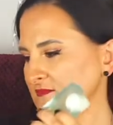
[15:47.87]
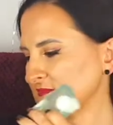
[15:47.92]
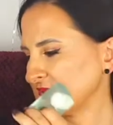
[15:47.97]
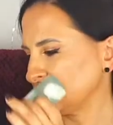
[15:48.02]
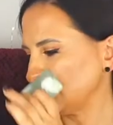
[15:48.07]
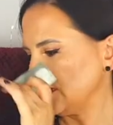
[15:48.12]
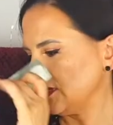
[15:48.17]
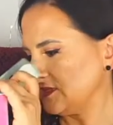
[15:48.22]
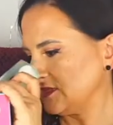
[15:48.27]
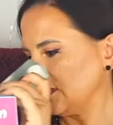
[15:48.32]

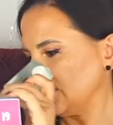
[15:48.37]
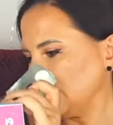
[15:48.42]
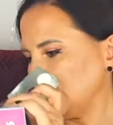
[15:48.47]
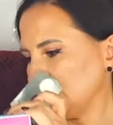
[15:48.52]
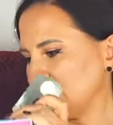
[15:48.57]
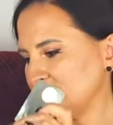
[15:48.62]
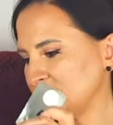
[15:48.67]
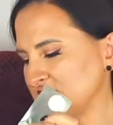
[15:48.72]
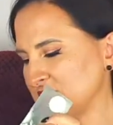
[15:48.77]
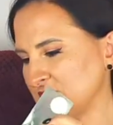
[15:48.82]
And again,
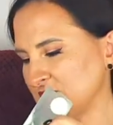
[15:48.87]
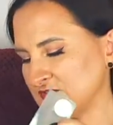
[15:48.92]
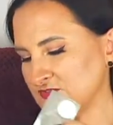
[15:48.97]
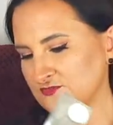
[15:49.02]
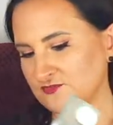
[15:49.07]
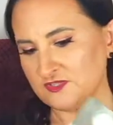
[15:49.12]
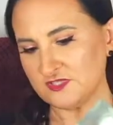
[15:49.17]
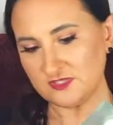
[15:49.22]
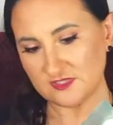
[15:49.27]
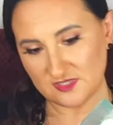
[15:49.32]
it smells
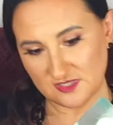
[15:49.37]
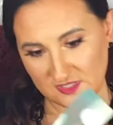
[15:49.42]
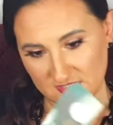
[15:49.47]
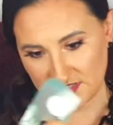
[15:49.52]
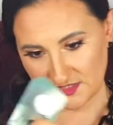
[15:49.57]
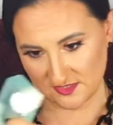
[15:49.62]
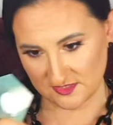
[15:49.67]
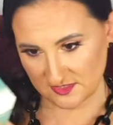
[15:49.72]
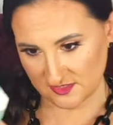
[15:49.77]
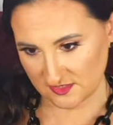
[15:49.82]
really
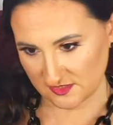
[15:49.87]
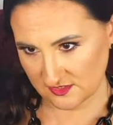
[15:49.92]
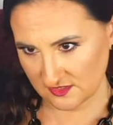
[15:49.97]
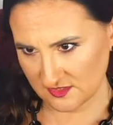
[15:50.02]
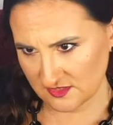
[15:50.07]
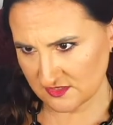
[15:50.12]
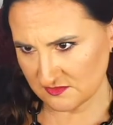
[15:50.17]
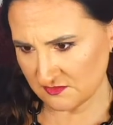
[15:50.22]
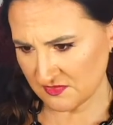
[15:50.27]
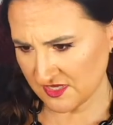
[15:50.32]
nice, and
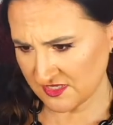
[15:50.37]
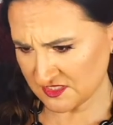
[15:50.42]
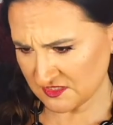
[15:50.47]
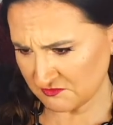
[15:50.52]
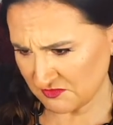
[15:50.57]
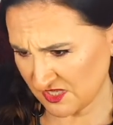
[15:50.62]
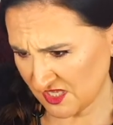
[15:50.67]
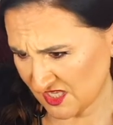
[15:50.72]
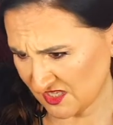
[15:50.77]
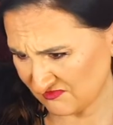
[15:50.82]
this must
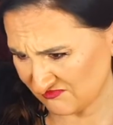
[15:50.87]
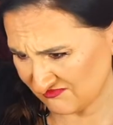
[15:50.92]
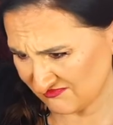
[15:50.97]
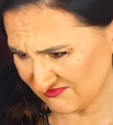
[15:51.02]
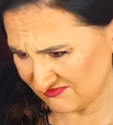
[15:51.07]
be,